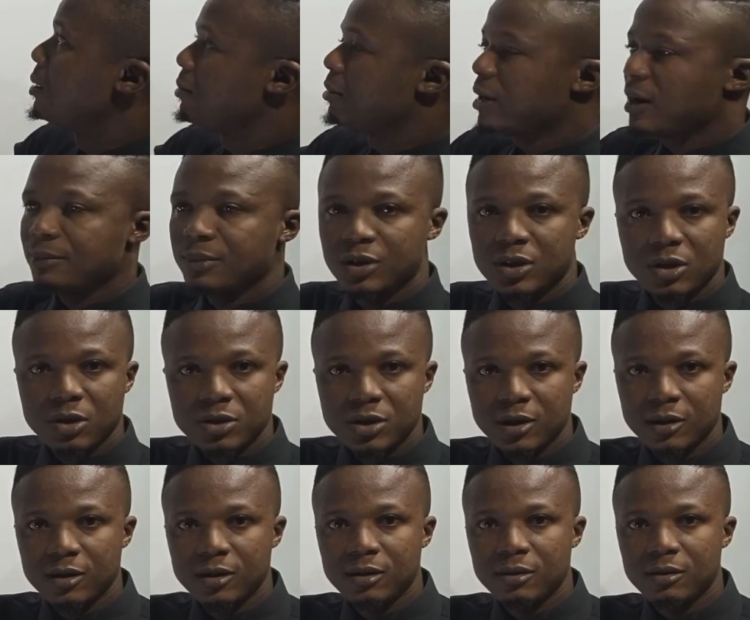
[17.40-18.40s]
but I'm
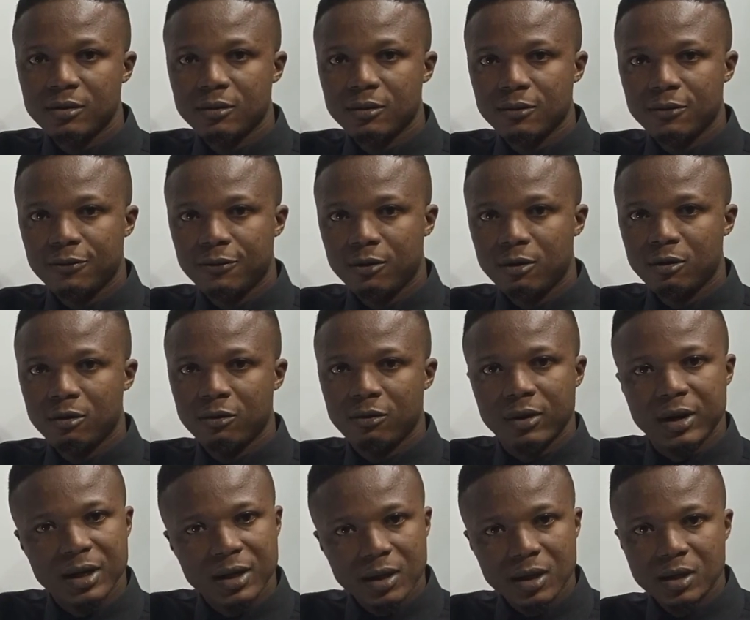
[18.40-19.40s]
discussing 4
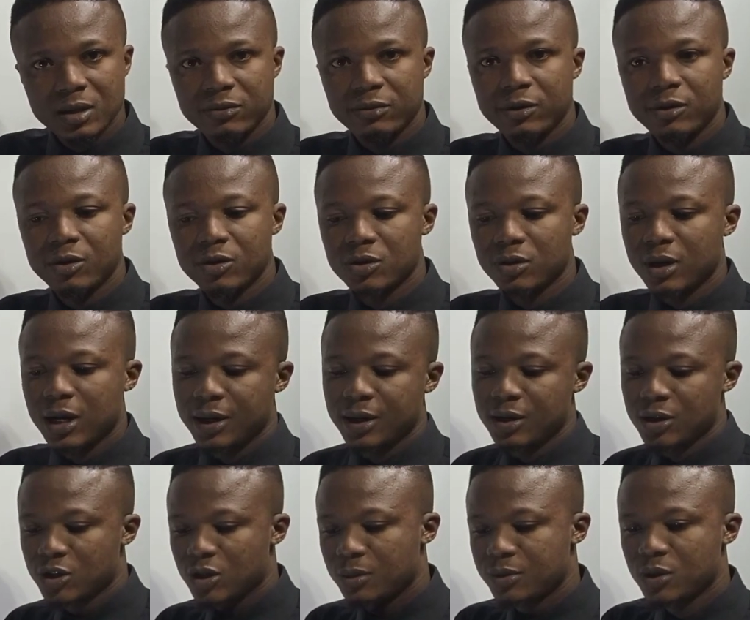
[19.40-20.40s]
in this video so that
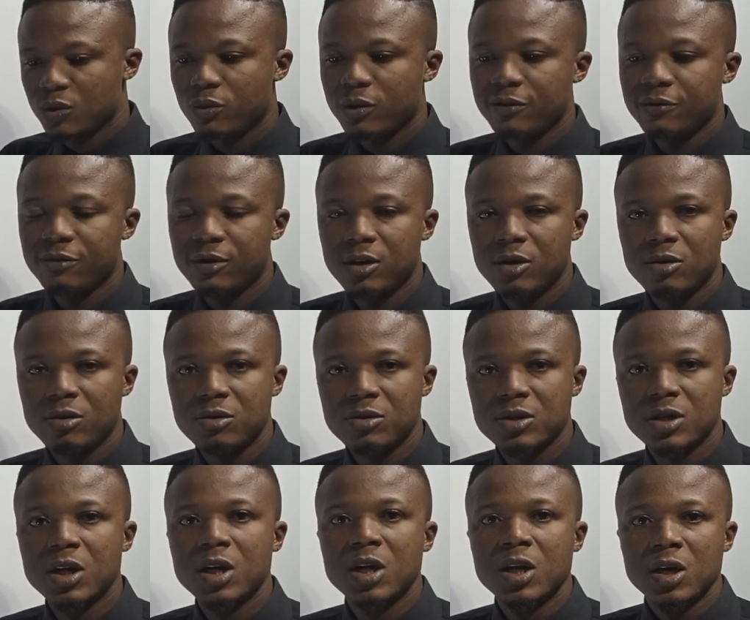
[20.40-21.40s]
in subsequent videos,
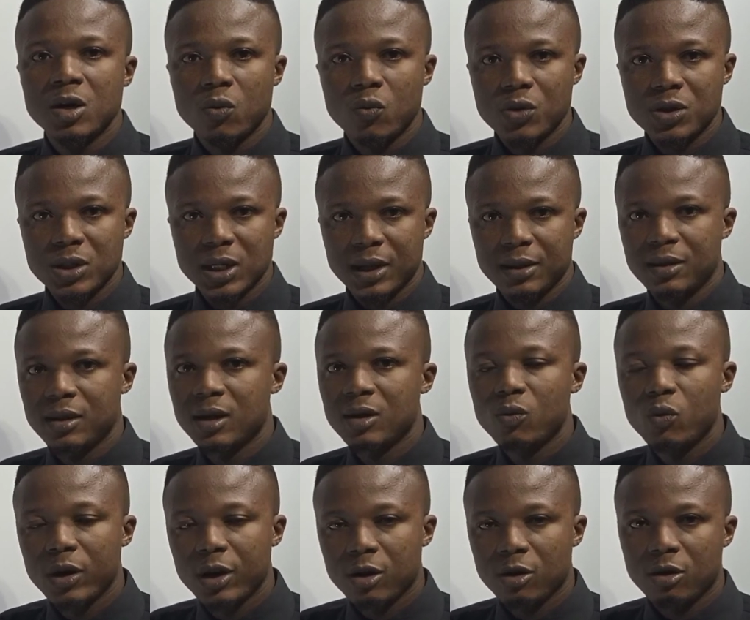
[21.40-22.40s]
we shall deal
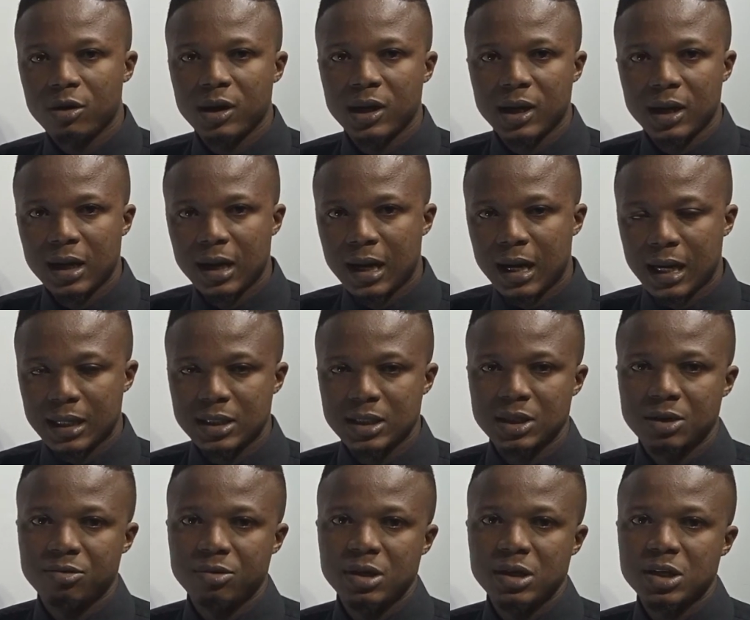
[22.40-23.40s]
with other
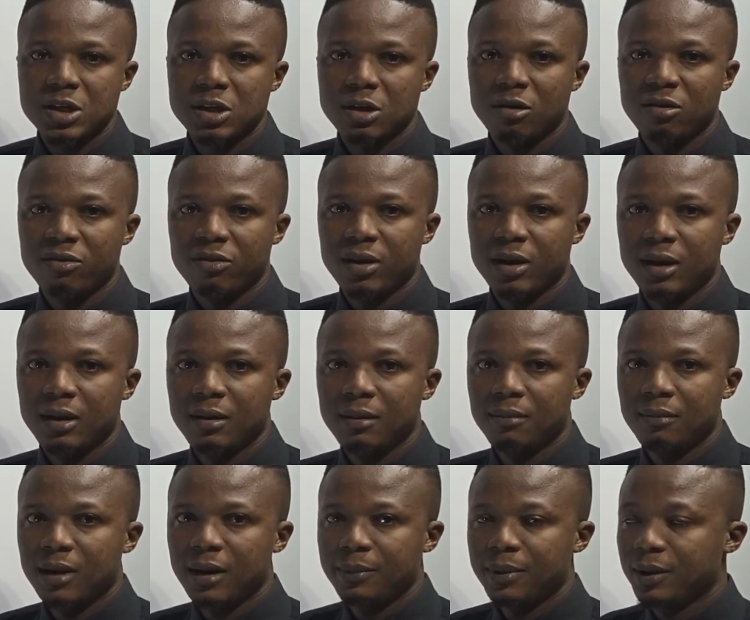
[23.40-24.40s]
categories of
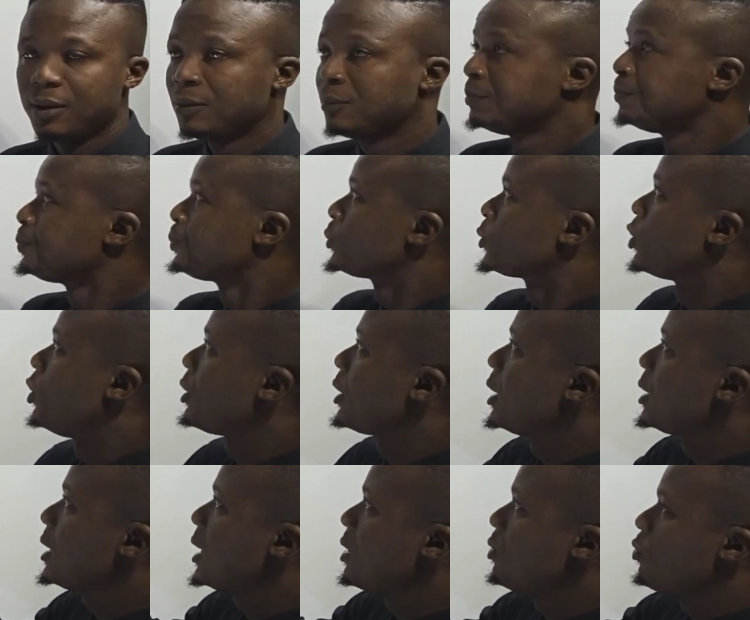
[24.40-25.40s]
mapping. Okay,
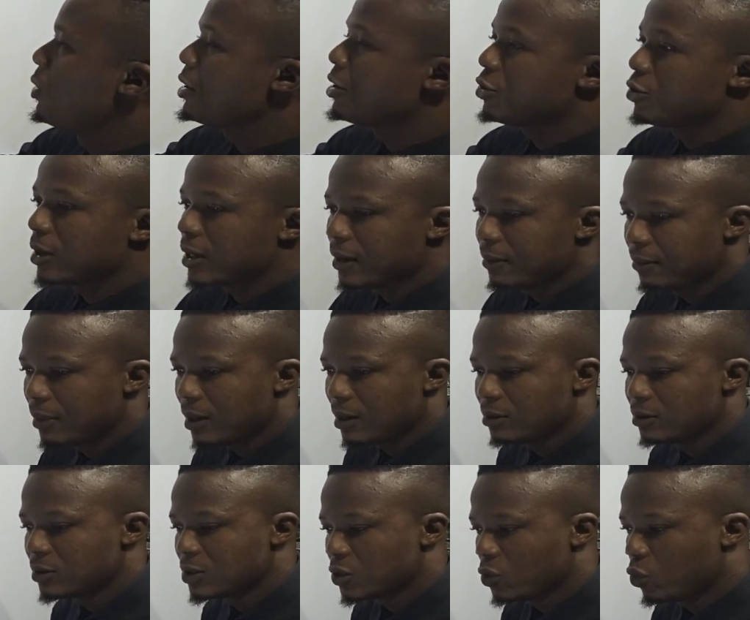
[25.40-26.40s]
now when you talk
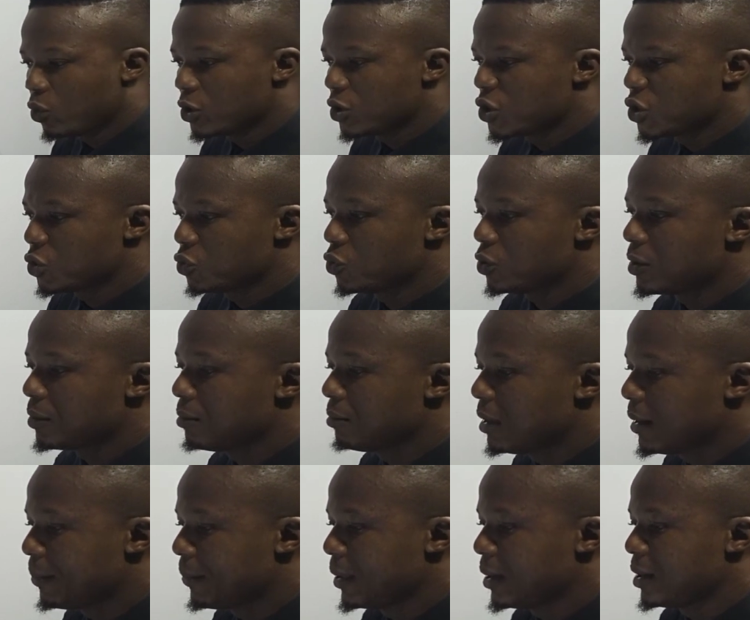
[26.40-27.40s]
about one-to-one
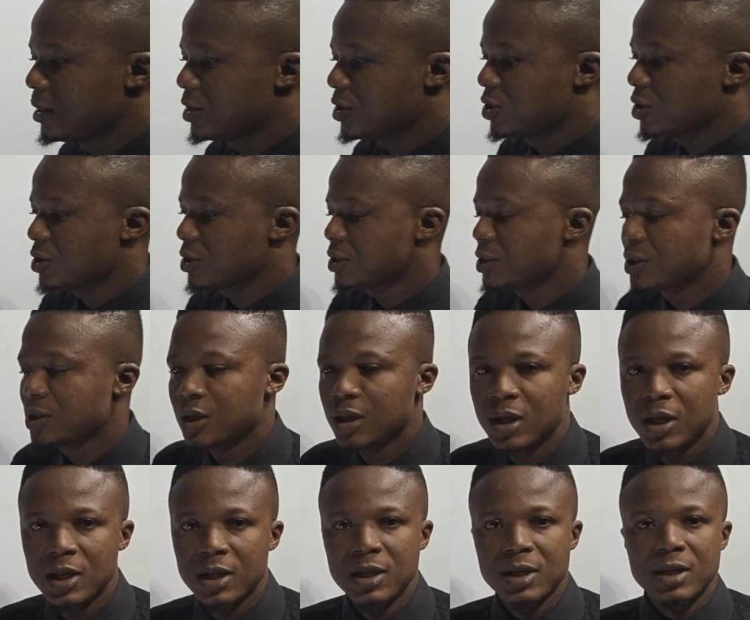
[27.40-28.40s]
mapping, it's just
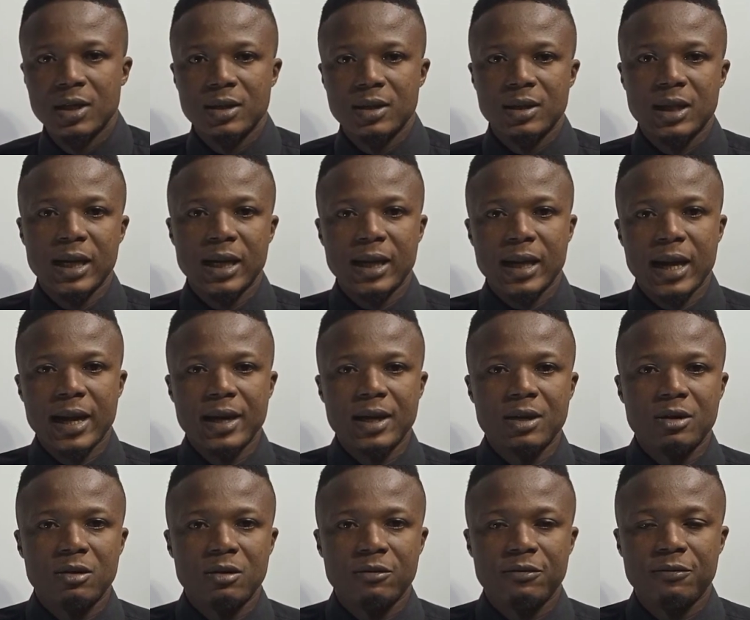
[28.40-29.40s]
that
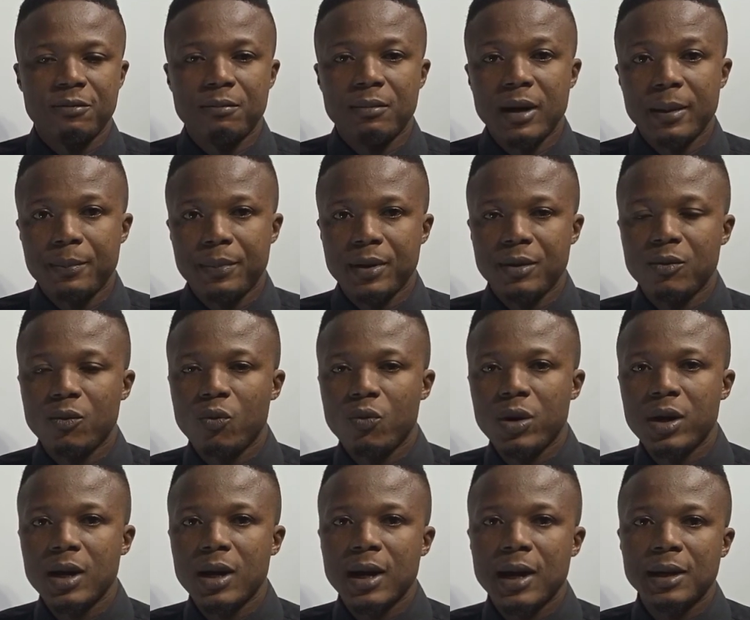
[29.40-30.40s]
kind of mapping
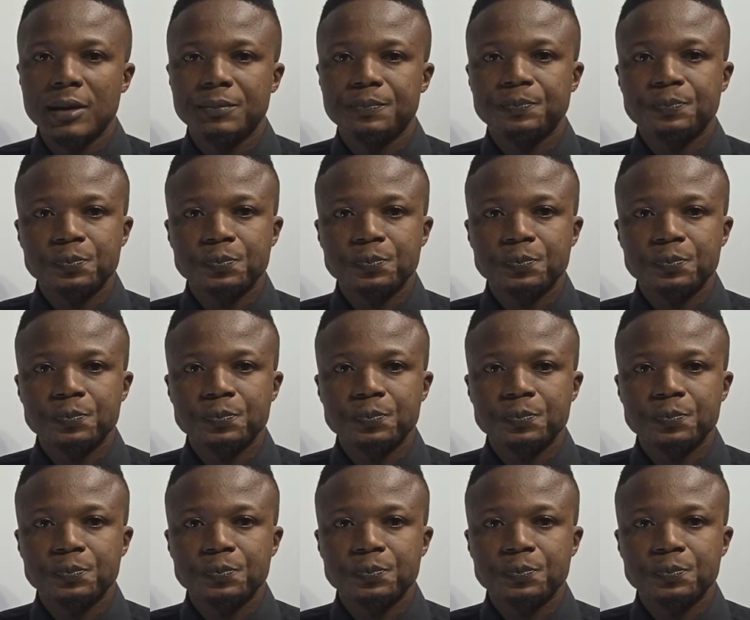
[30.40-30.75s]
where